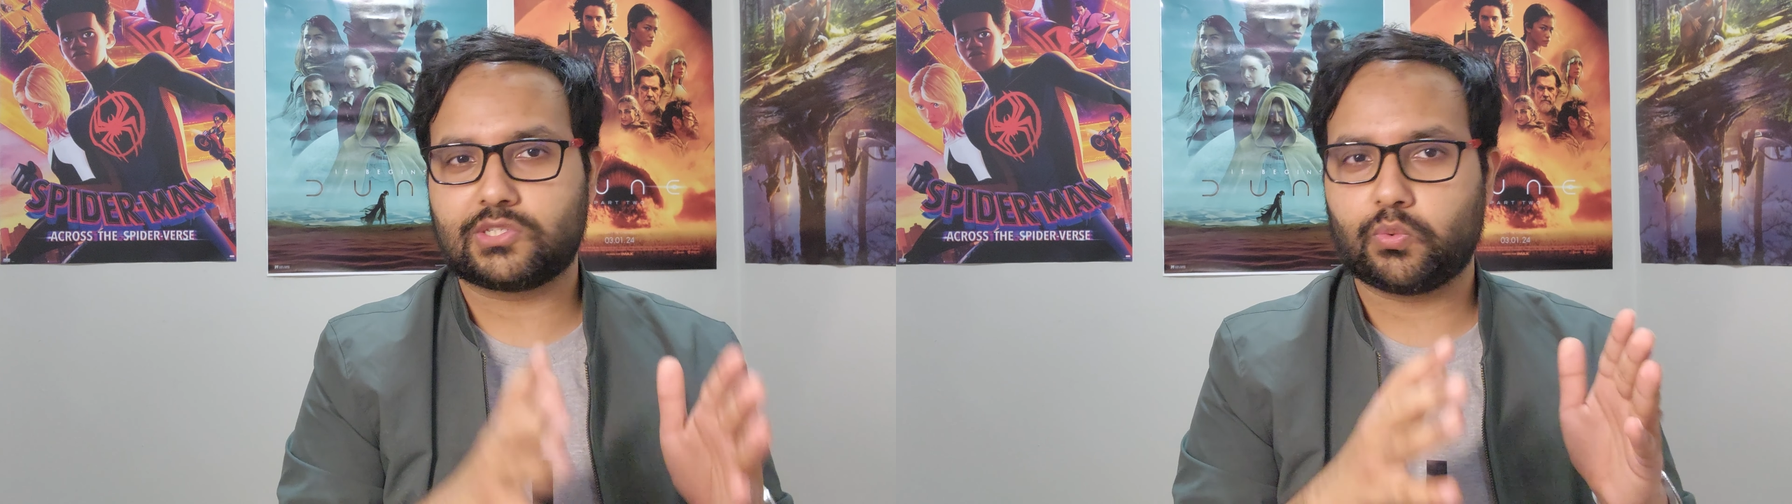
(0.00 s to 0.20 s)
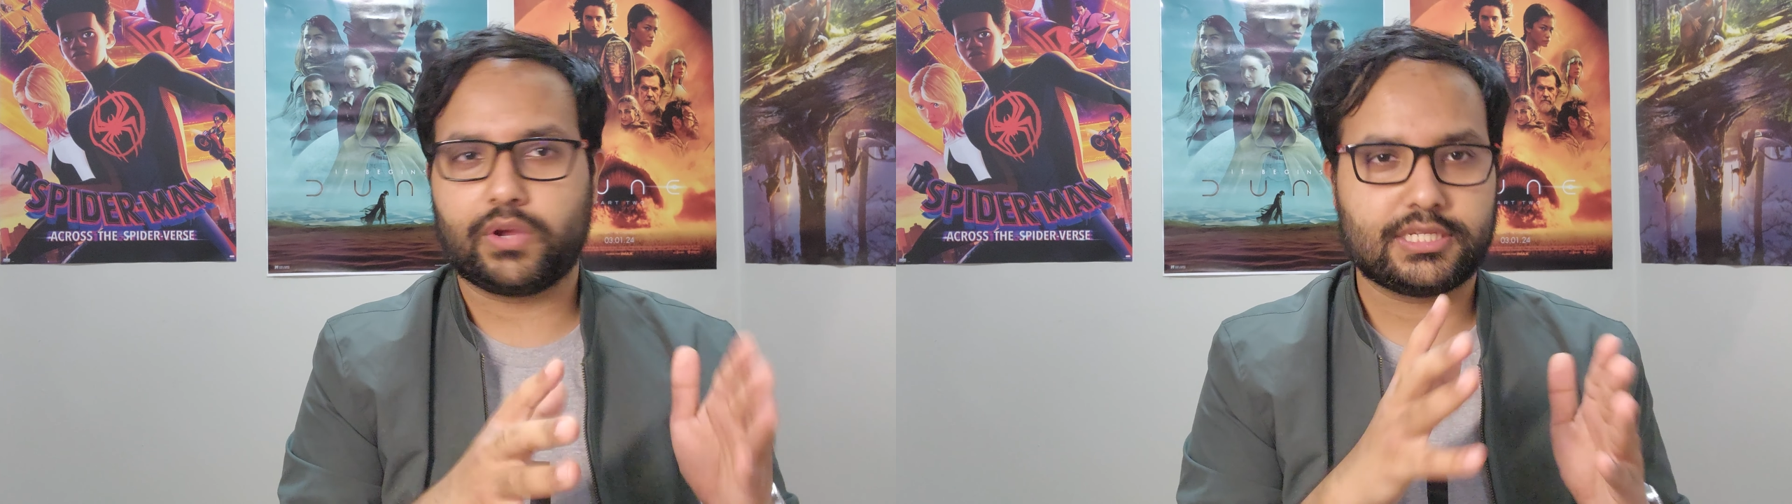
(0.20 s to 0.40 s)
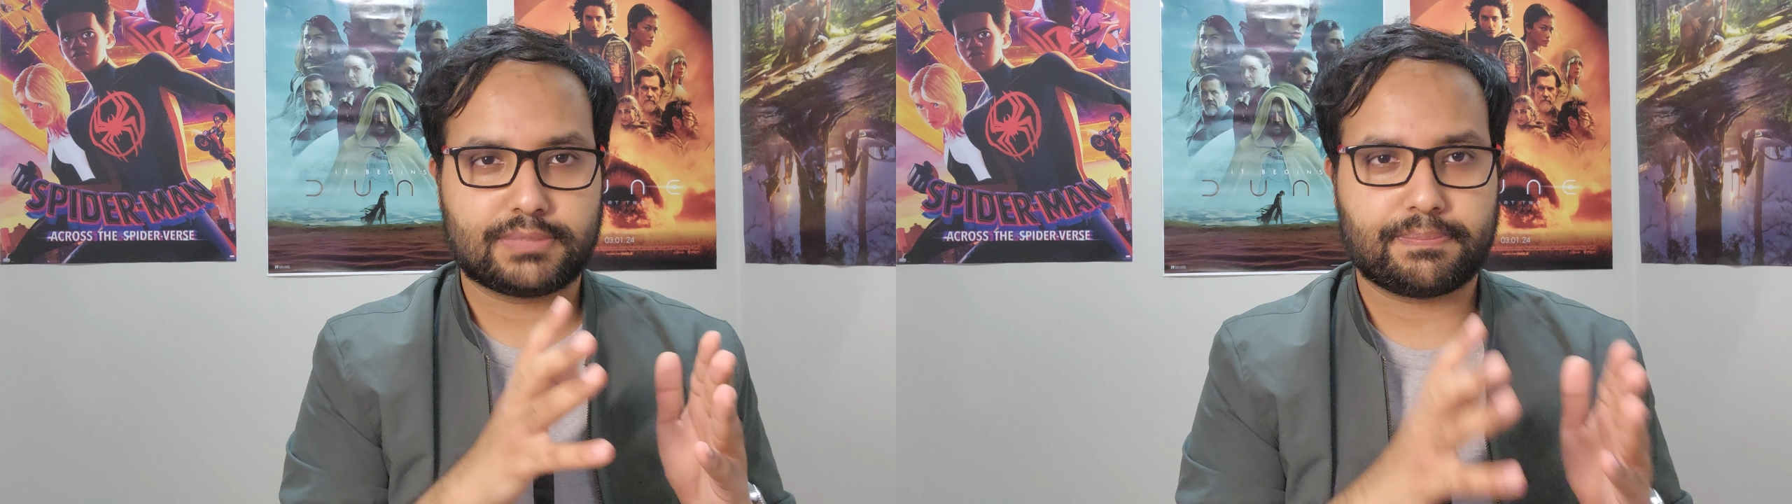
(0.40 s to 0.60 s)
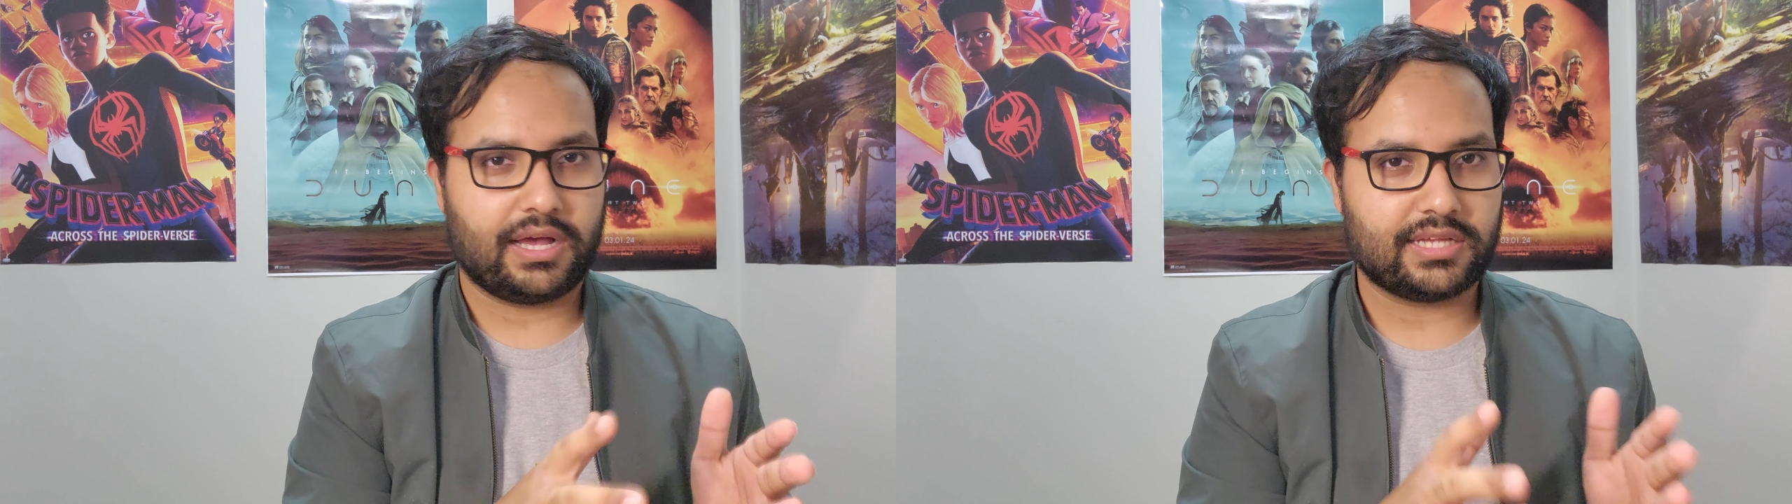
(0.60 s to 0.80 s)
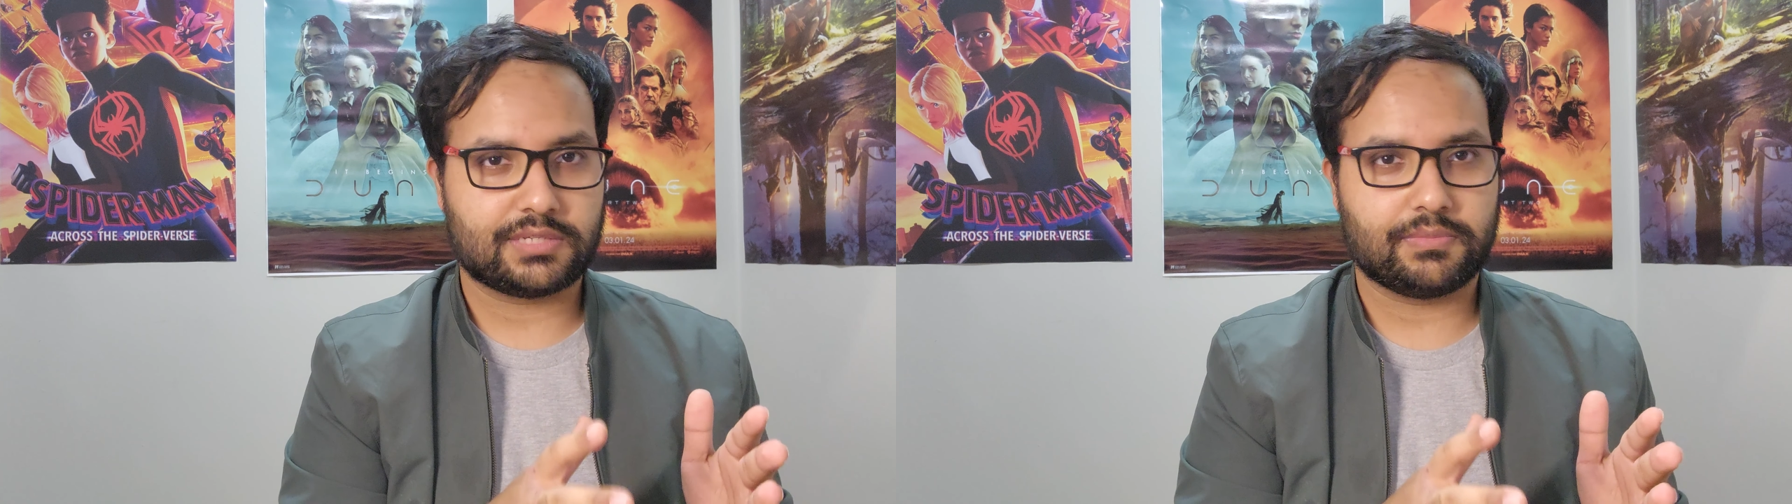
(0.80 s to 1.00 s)
ways
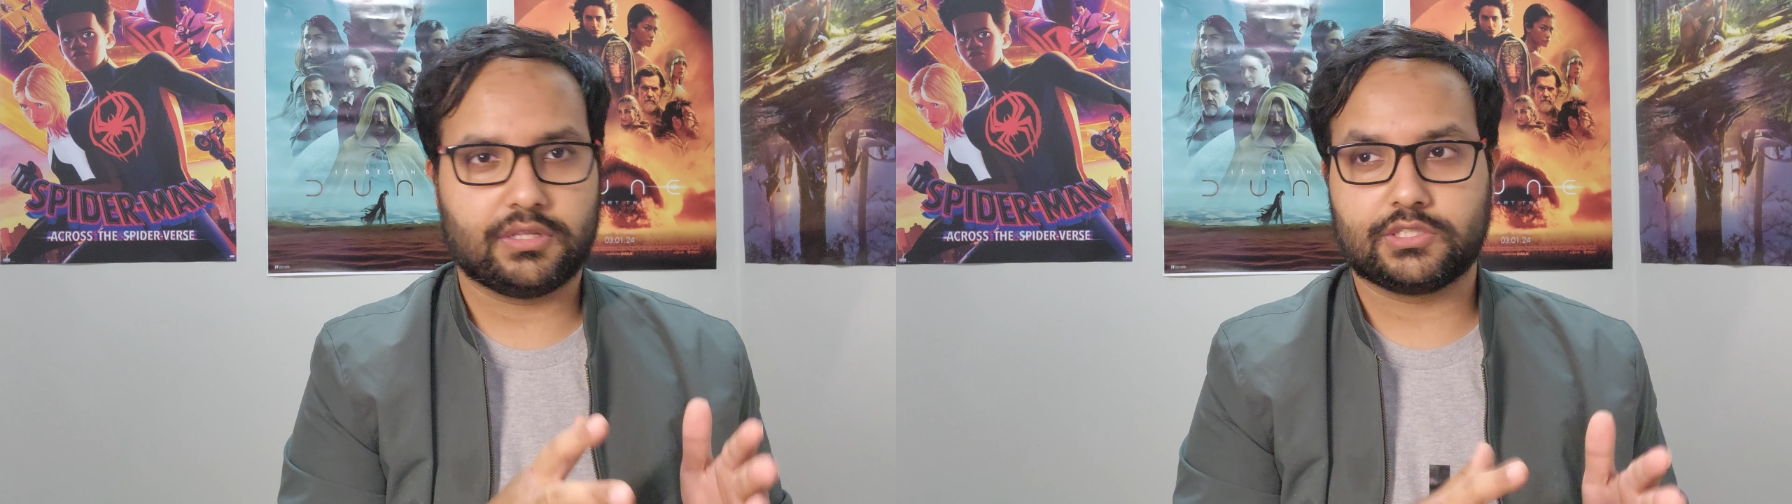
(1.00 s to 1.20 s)
possible.